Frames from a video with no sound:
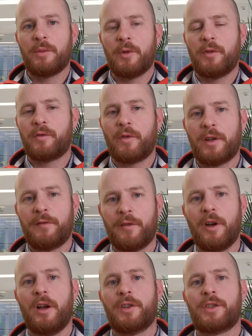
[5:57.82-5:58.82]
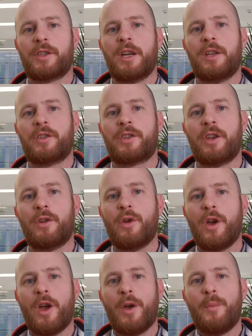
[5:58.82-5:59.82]
moves really fast, and so
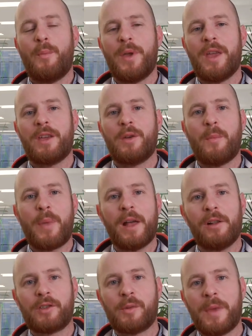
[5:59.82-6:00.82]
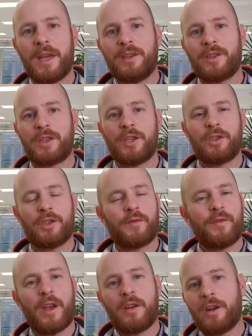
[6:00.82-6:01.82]
being compelled to make decisions
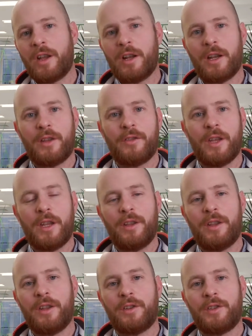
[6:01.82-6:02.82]
very early in the